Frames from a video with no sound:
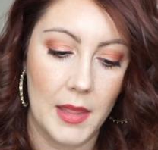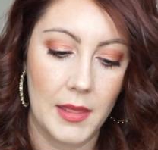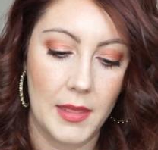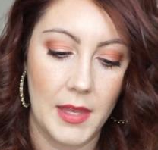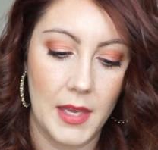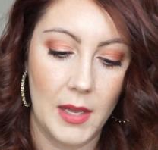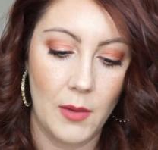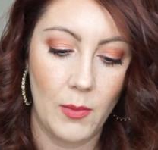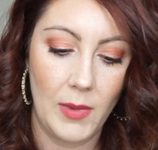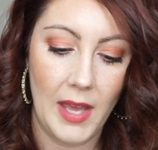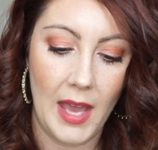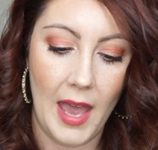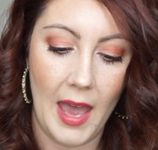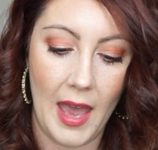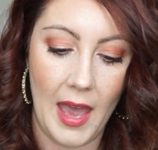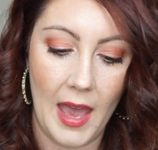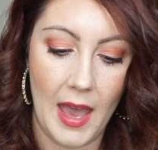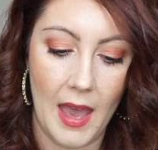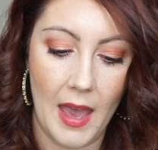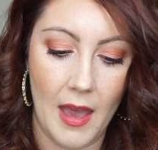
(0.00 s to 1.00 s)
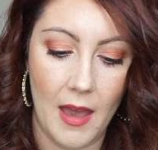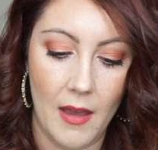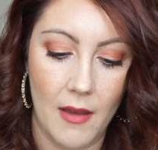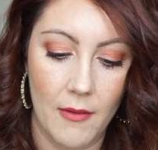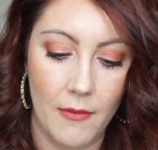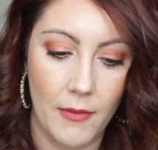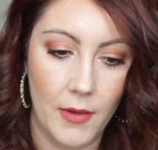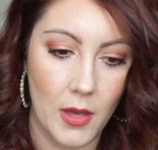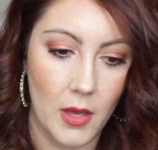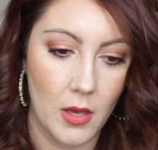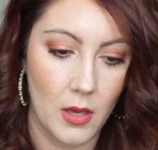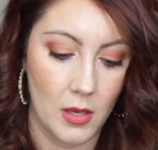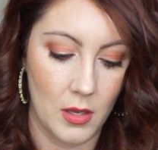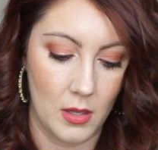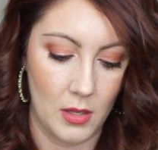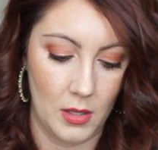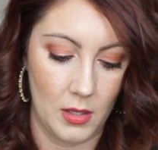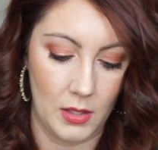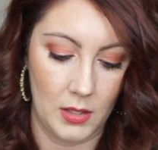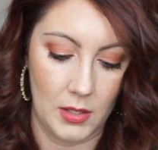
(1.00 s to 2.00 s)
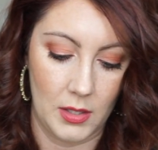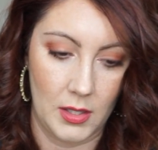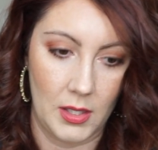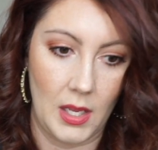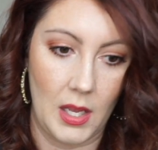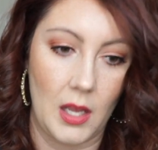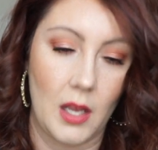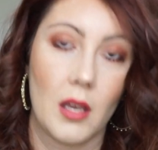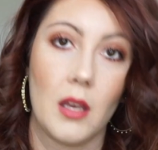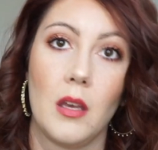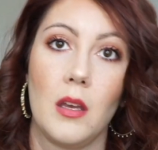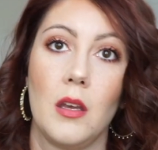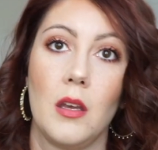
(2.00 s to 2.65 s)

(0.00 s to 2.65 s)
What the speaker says: Then we have, let's see,